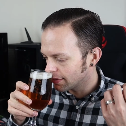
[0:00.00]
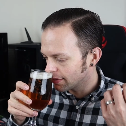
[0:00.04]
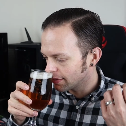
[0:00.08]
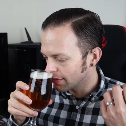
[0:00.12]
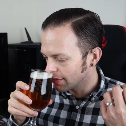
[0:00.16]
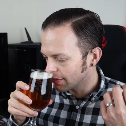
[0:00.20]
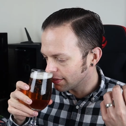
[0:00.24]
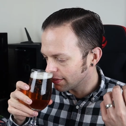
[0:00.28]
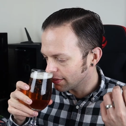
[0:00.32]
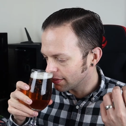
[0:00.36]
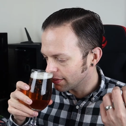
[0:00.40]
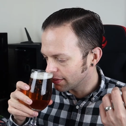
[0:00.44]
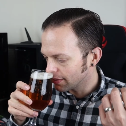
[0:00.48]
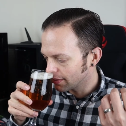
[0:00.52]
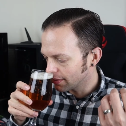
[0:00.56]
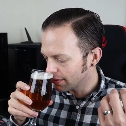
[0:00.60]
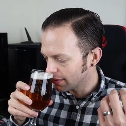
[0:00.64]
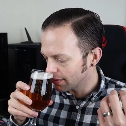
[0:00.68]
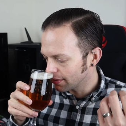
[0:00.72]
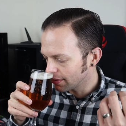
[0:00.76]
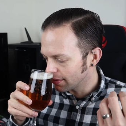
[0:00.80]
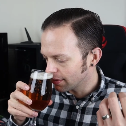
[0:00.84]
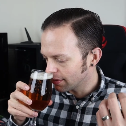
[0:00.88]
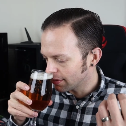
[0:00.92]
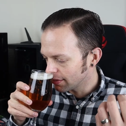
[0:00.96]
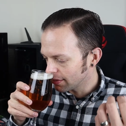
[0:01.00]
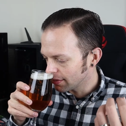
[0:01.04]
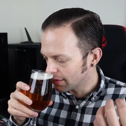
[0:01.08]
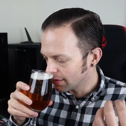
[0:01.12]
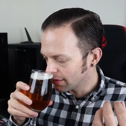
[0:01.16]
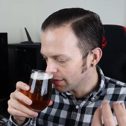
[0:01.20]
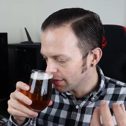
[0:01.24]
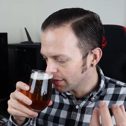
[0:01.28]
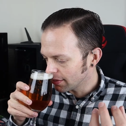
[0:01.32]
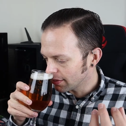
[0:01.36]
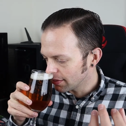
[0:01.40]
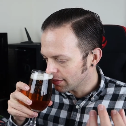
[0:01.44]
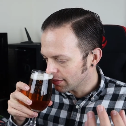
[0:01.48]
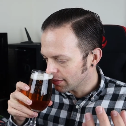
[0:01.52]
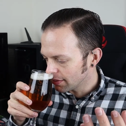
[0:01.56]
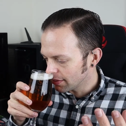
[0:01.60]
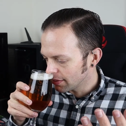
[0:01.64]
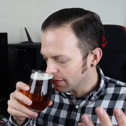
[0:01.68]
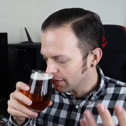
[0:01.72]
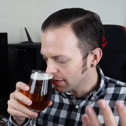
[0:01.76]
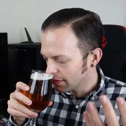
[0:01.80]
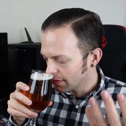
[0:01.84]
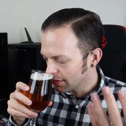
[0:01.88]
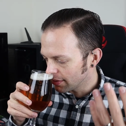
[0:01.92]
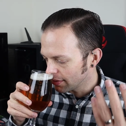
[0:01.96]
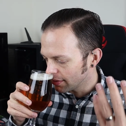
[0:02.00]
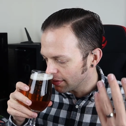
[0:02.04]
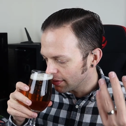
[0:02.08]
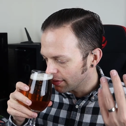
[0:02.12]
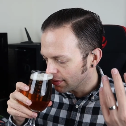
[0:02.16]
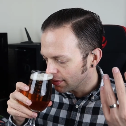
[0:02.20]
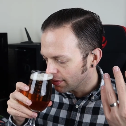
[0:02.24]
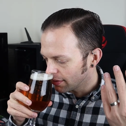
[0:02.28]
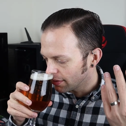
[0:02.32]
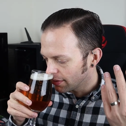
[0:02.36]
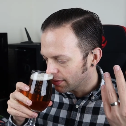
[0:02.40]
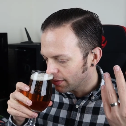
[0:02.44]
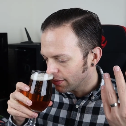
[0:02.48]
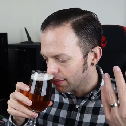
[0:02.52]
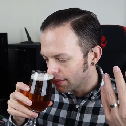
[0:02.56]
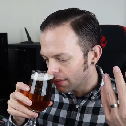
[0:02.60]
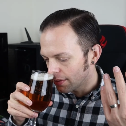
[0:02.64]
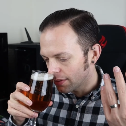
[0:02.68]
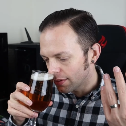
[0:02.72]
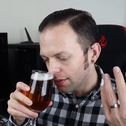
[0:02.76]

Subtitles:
(no one is talking)